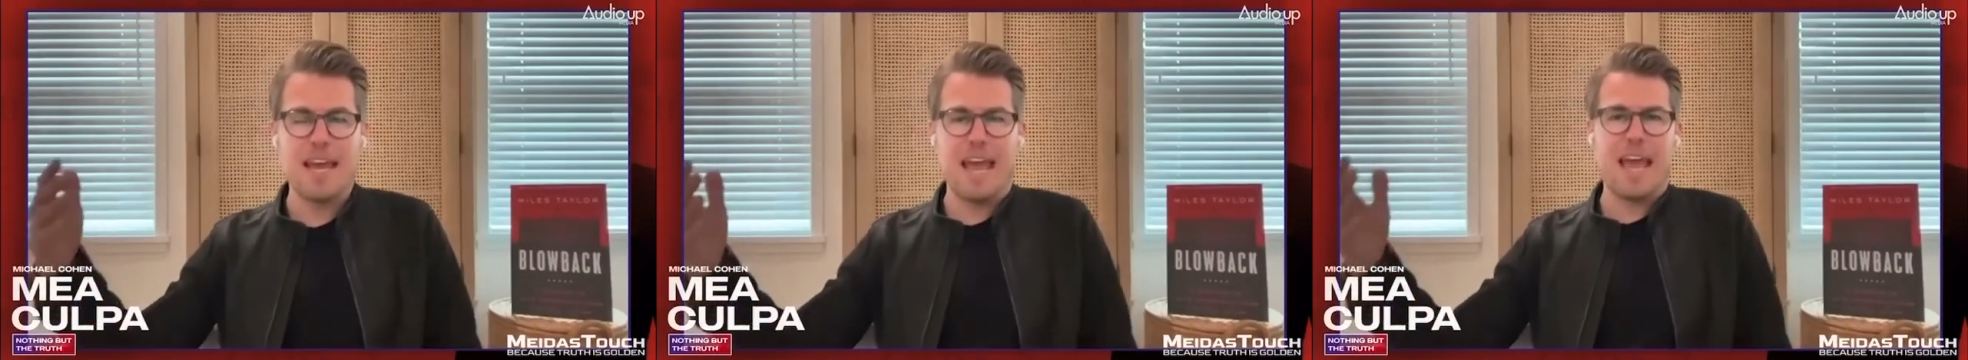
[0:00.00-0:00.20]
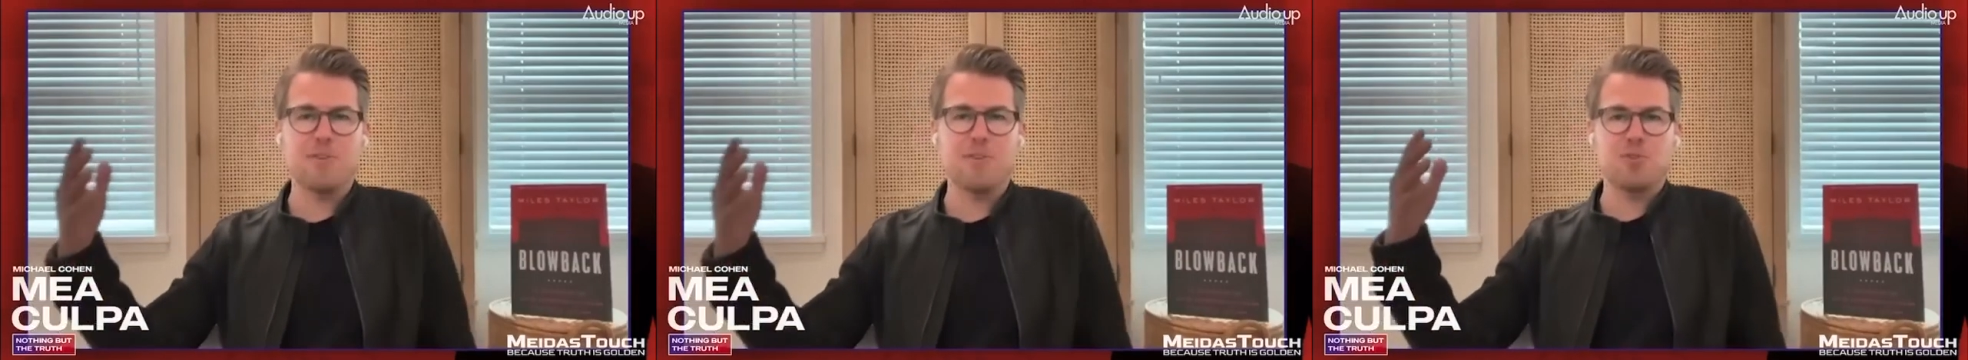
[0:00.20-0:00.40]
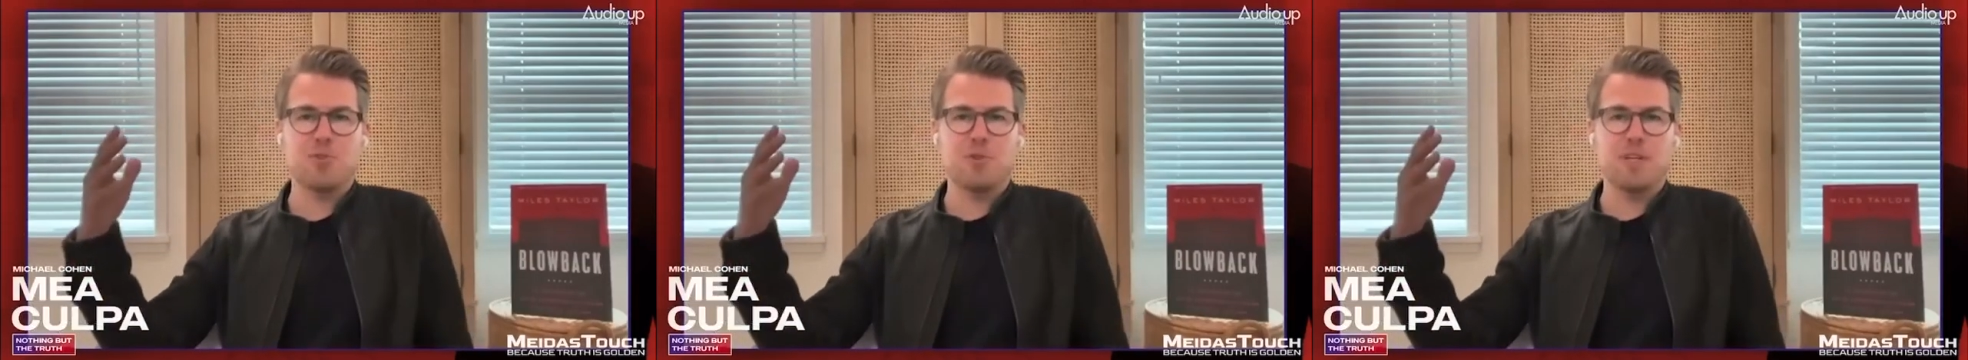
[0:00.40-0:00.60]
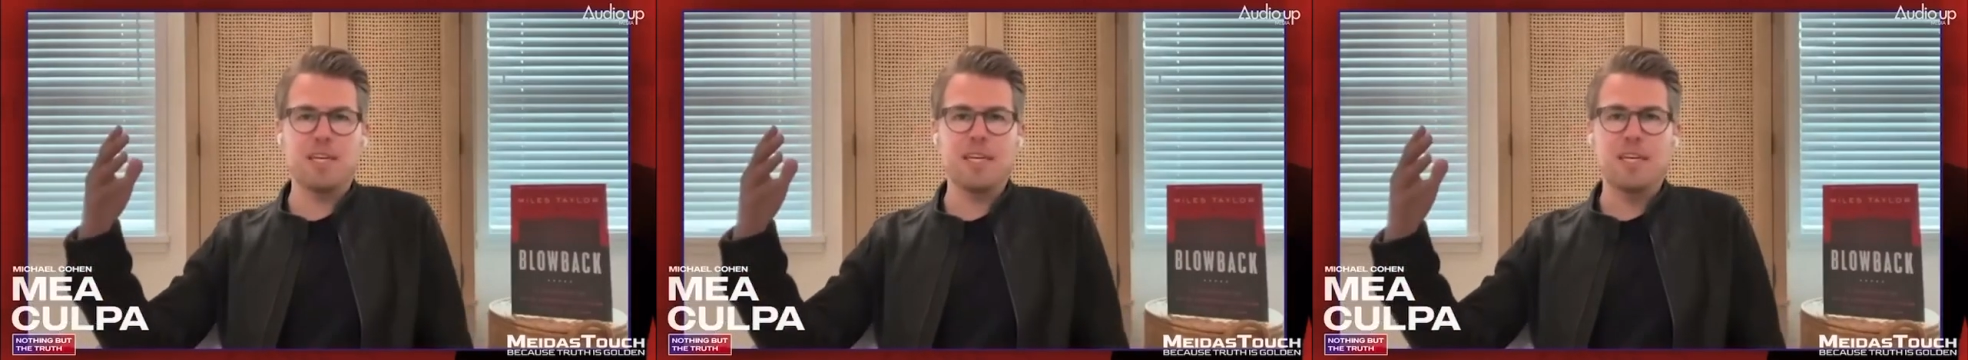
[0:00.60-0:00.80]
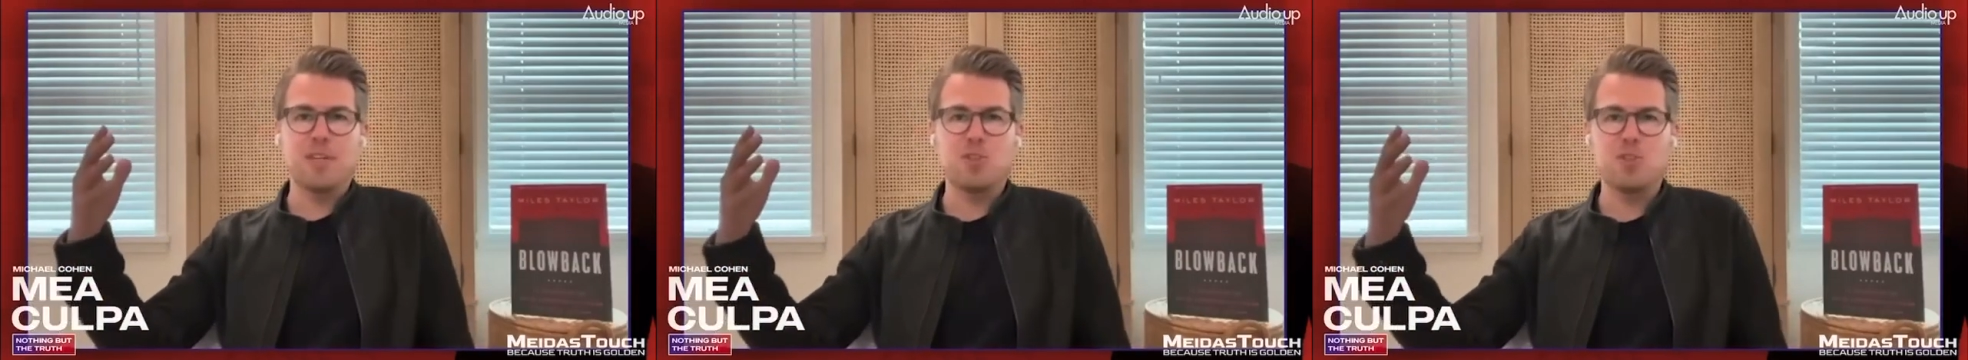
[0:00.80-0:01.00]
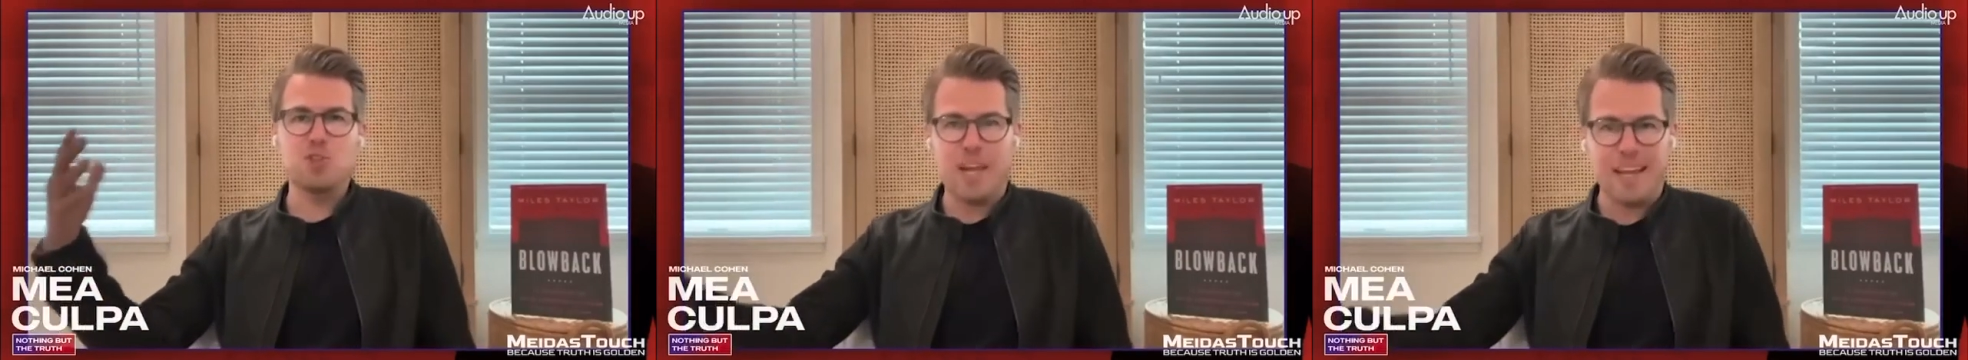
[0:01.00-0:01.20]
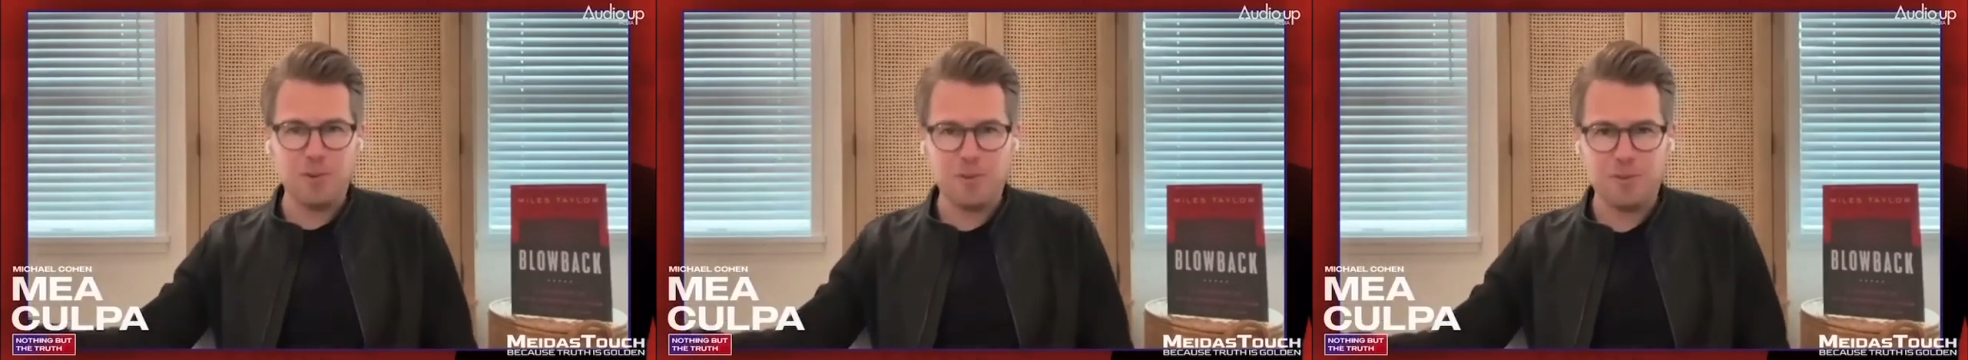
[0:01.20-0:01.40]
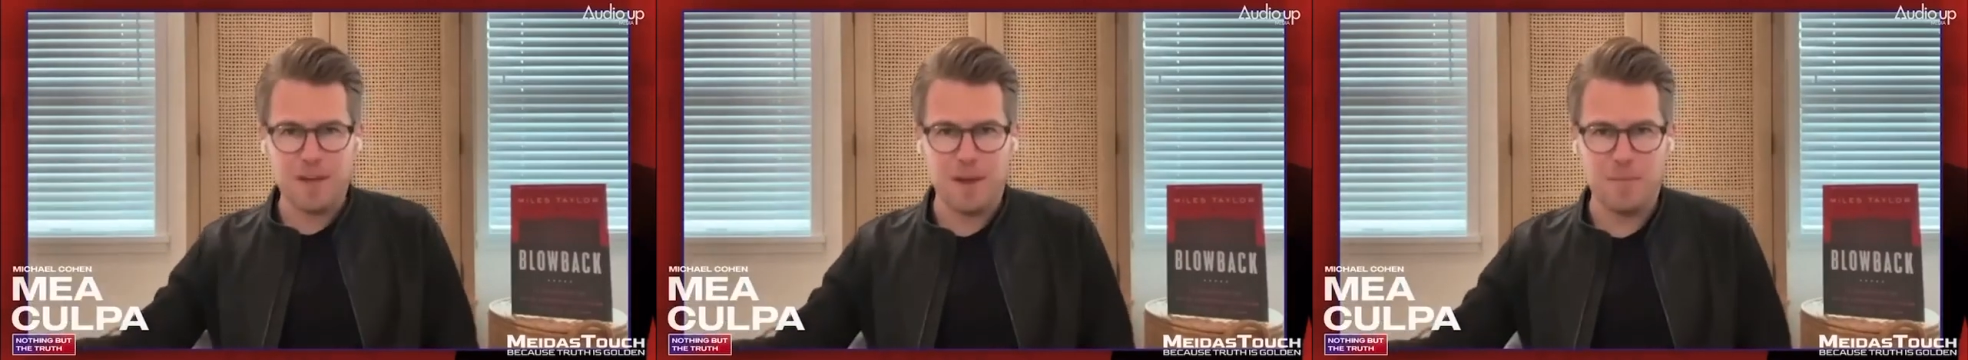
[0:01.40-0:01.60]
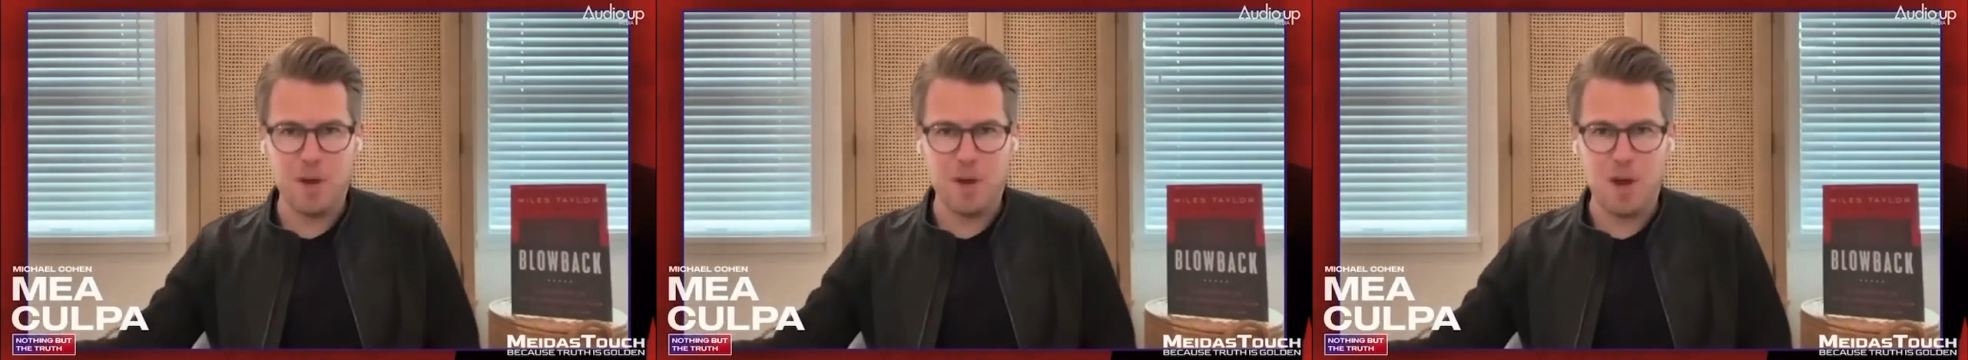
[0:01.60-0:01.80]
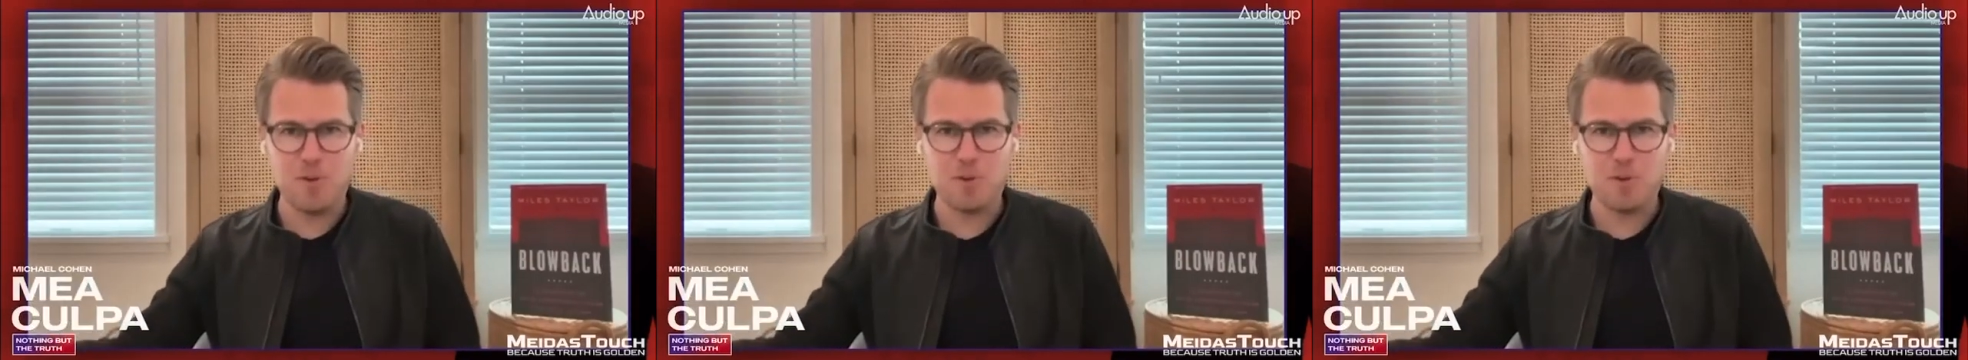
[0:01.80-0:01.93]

and actually jail them